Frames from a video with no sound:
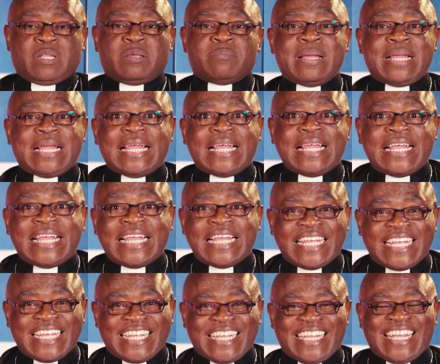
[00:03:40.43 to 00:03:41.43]
may
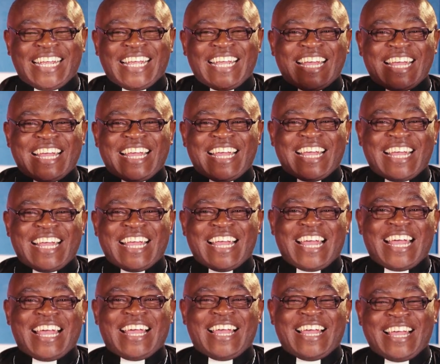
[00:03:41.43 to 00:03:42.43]
he
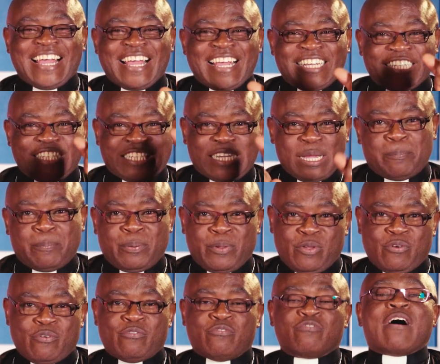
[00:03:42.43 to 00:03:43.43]
shape
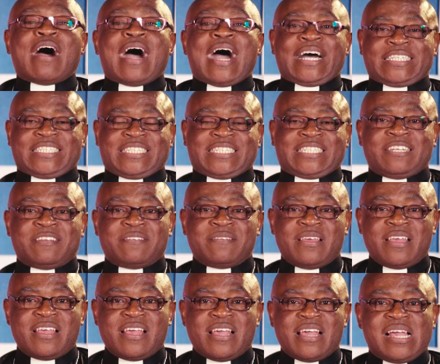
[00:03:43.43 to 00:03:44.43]
you first.
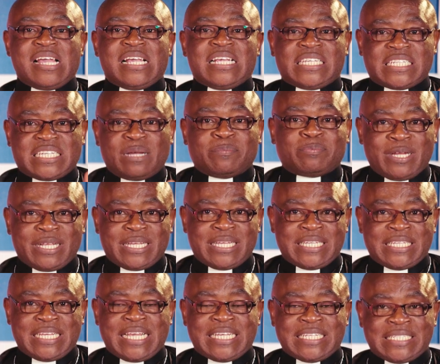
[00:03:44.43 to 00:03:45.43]
He shaped
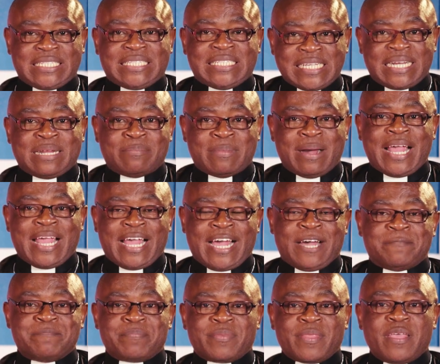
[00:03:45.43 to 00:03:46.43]

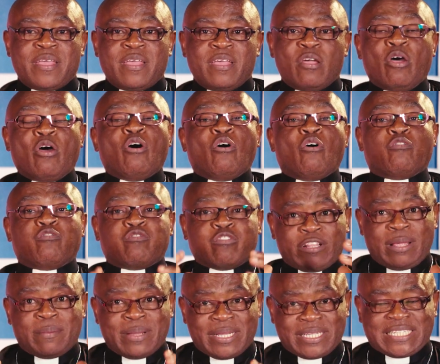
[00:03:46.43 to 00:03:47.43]
Jeremiah for
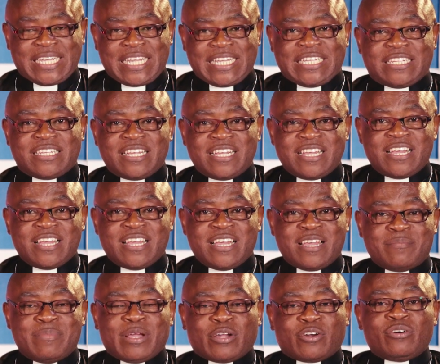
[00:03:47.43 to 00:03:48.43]
the message,
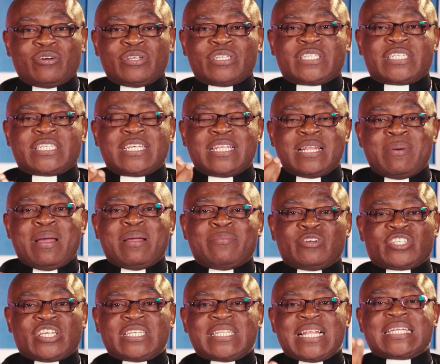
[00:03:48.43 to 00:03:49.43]
because the
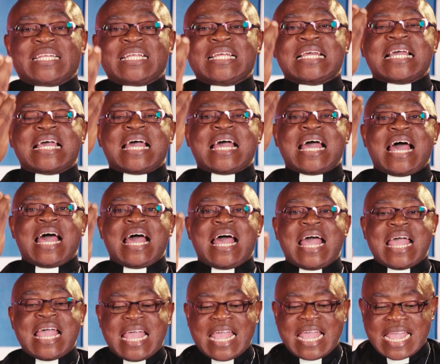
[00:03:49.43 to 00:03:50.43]
Bible says that
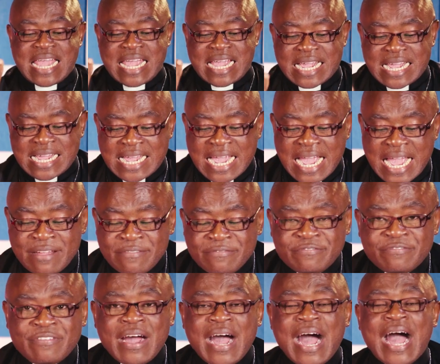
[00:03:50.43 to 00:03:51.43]
he
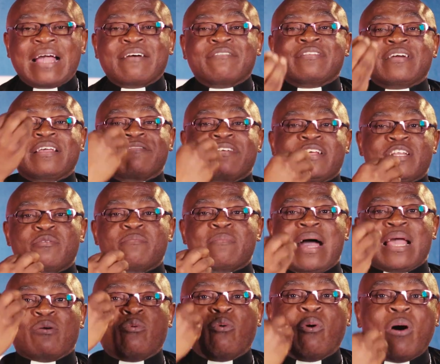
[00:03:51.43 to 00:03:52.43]
gave, I have given you
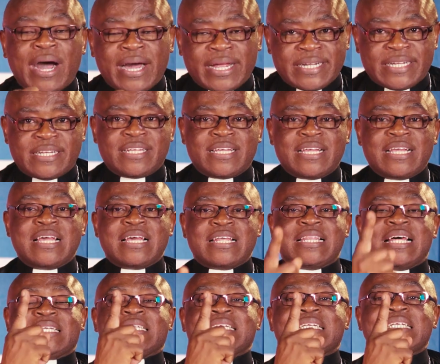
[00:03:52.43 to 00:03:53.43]
my word,
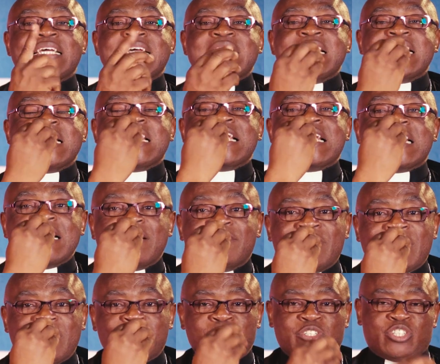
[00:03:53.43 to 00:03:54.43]
that he gave
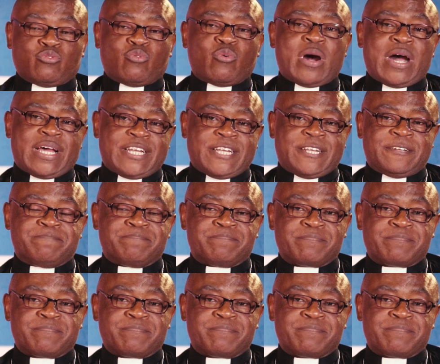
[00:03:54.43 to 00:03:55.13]
him his word.